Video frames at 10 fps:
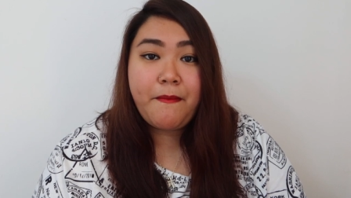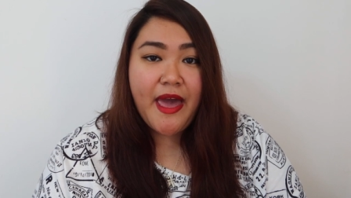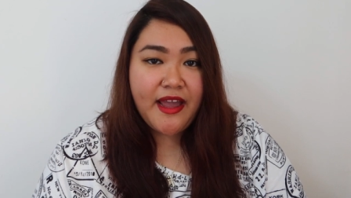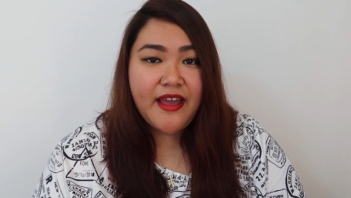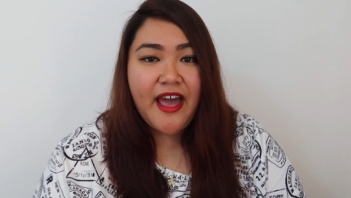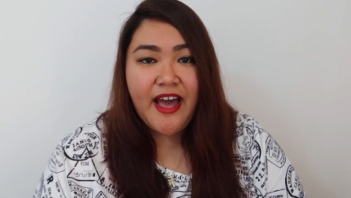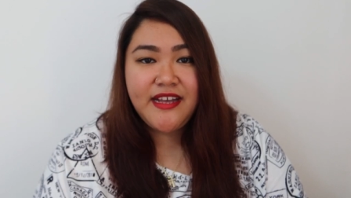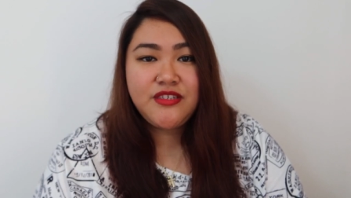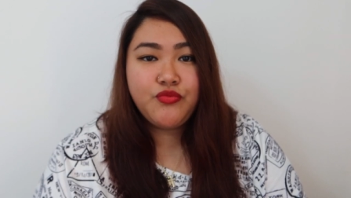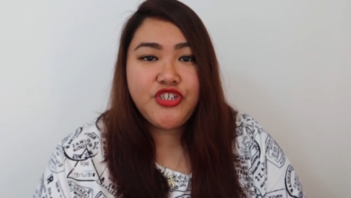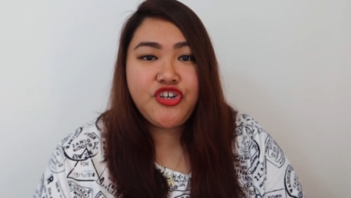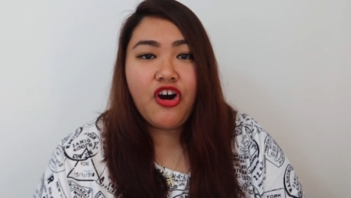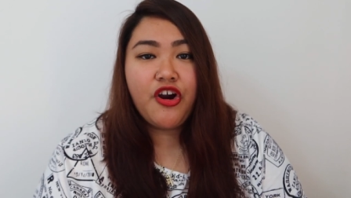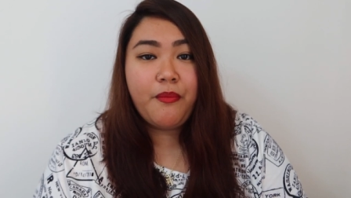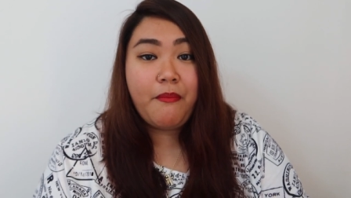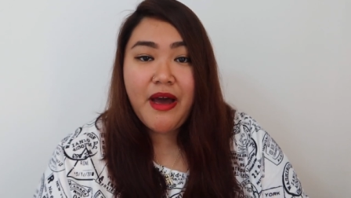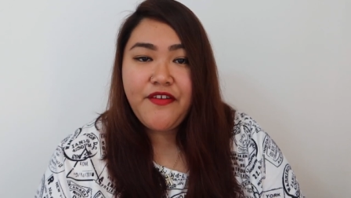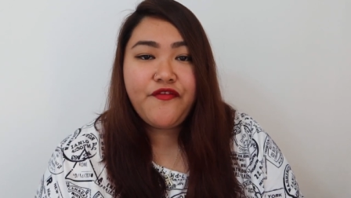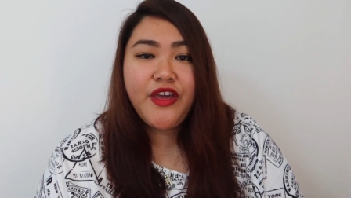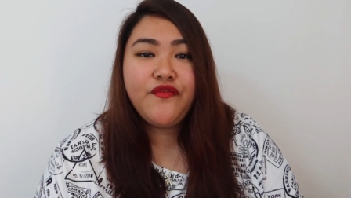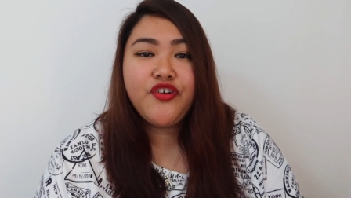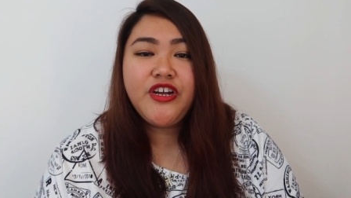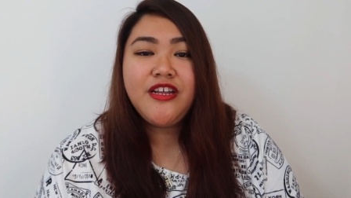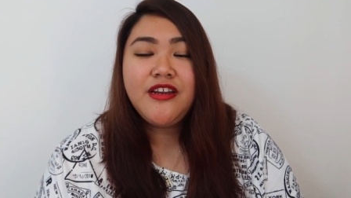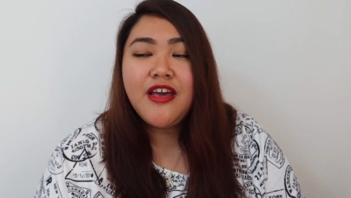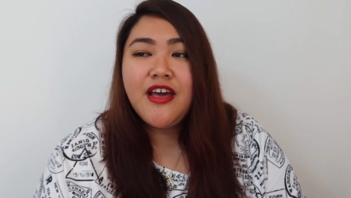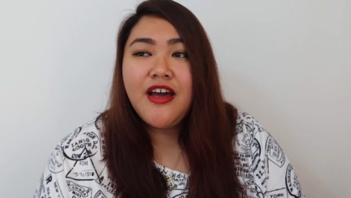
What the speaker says: MAC has, which are my favorite.